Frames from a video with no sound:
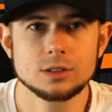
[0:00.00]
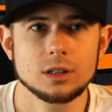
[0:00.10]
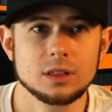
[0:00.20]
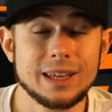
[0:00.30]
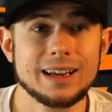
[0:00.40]
the
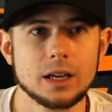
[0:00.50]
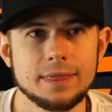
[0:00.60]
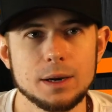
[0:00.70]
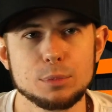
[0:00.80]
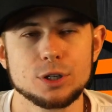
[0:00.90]
thing
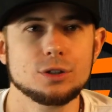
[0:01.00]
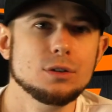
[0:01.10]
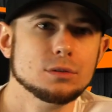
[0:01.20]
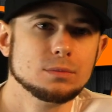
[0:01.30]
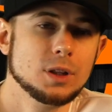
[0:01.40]
number
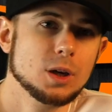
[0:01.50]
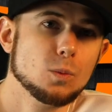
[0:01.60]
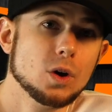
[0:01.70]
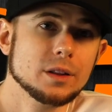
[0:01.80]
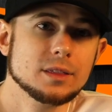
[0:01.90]
two. Thing
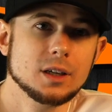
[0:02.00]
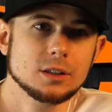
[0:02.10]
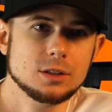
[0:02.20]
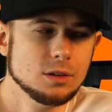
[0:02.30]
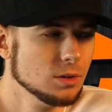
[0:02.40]
one, thing
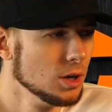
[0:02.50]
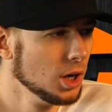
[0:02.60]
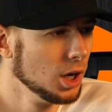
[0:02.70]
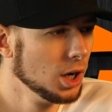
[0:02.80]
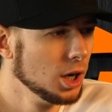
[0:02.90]
two.
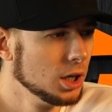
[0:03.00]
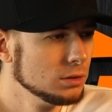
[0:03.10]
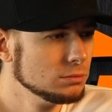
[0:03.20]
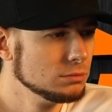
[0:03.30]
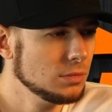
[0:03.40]

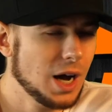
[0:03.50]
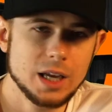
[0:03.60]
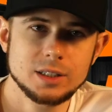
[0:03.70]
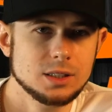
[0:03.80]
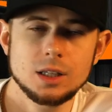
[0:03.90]
I
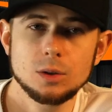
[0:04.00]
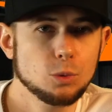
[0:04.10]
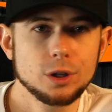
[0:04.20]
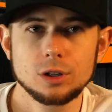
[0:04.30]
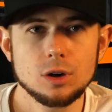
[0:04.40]
still
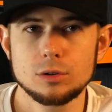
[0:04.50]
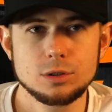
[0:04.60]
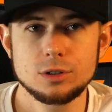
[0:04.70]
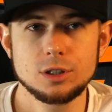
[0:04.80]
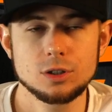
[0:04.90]
wouldn't go to
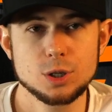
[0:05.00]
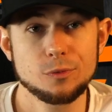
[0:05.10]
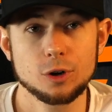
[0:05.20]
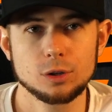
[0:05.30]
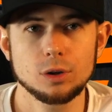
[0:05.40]
a dealership
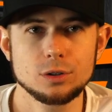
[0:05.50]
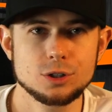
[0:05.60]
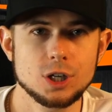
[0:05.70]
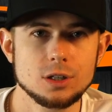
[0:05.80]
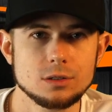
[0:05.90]
for an oil
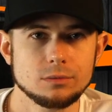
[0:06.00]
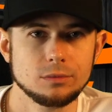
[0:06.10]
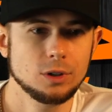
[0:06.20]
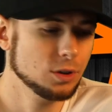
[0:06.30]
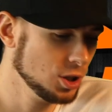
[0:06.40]
change.
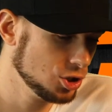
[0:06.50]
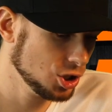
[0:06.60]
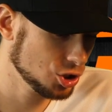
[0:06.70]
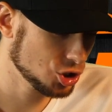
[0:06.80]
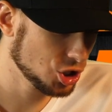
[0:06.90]
You can
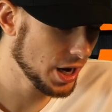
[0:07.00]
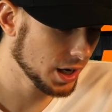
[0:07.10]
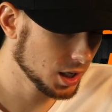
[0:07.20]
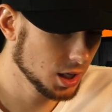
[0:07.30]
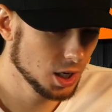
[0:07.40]
just
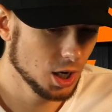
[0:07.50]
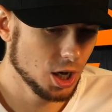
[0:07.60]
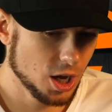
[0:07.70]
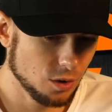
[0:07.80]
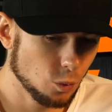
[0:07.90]
check
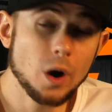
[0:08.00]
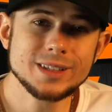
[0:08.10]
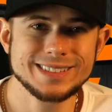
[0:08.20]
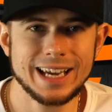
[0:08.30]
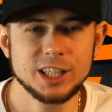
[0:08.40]

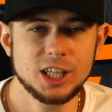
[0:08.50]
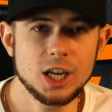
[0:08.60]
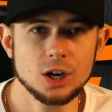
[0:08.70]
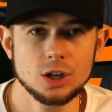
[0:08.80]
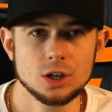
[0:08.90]
once a
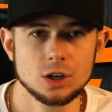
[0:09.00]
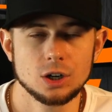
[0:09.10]
year